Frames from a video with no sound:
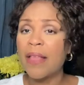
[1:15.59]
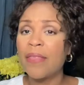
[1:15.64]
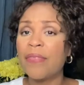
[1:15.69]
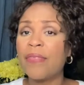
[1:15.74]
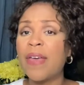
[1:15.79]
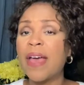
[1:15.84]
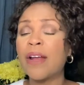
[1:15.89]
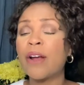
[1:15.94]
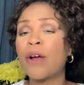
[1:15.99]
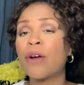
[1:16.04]

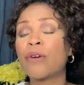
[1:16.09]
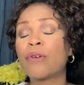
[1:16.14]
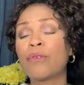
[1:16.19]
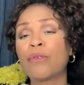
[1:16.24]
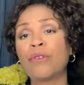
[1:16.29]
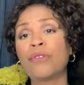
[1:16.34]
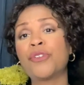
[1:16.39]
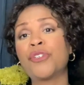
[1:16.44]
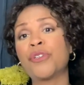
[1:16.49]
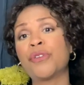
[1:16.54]
that are
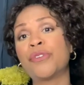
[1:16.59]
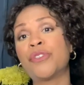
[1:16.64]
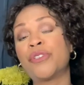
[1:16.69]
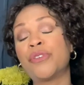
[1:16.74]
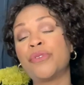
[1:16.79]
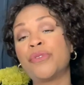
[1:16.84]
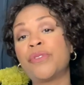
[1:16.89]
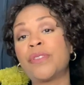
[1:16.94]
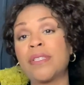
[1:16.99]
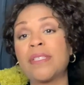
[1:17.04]
crucial
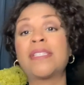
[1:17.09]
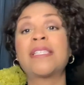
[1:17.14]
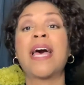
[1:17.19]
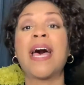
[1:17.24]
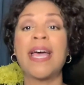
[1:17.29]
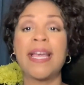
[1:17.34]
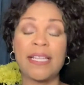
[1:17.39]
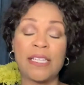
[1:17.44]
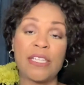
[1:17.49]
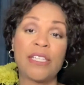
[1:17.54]
to
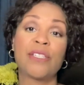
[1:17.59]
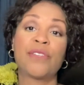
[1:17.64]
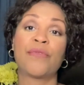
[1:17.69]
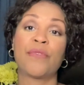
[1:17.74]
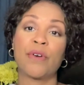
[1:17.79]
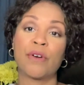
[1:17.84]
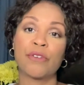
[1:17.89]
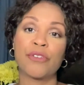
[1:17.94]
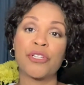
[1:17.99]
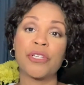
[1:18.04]
society's
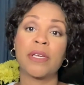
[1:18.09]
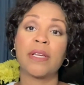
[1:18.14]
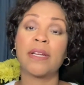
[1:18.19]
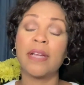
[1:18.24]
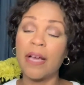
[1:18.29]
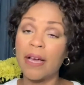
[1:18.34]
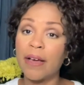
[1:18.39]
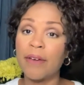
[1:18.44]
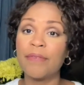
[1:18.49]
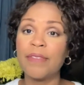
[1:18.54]

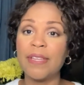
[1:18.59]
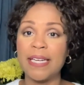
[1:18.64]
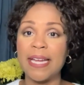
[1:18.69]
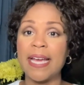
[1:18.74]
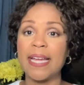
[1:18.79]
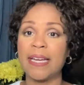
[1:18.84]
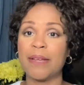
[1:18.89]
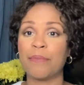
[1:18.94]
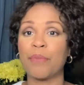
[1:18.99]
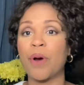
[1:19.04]
version of the
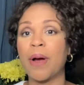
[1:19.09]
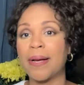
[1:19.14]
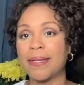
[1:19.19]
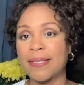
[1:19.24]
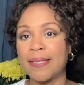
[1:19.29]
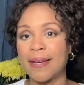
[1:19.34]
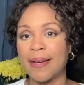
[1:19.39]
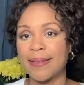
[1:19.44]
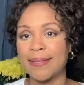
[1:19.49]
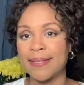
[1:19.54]
dating
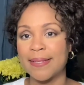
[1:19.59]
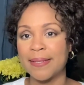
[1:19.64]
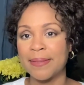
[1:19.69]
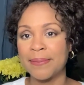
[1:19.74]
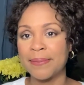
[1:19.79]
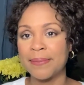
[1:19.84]
process.